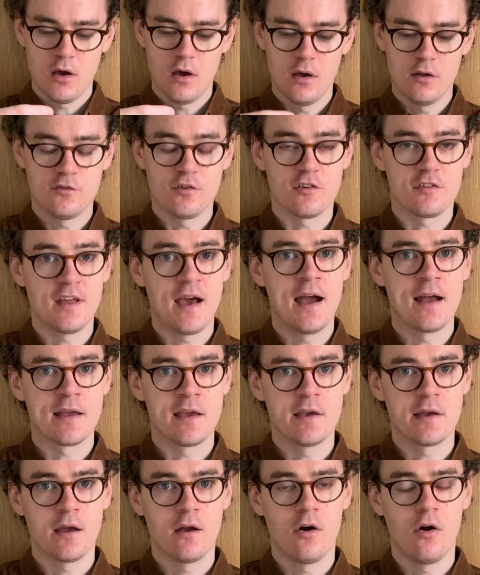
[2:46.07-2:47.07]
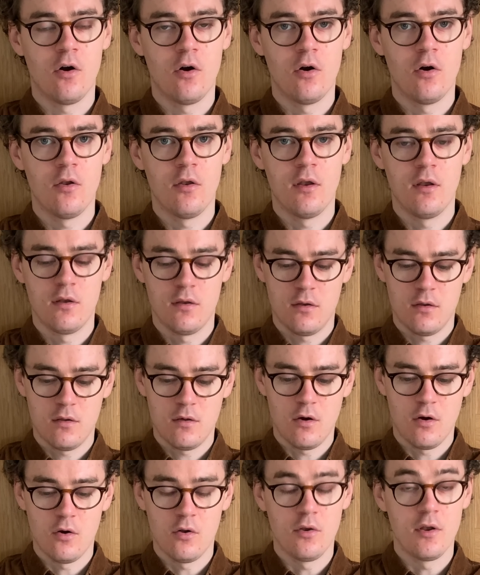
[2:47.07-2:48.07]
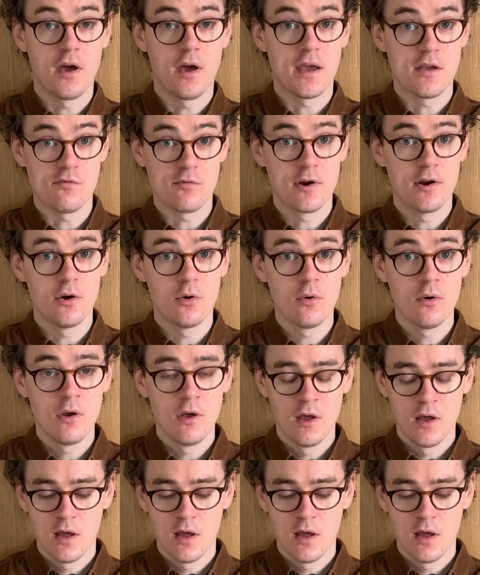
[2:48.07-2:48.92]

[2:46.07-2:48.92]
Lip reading: just hanging on a reel,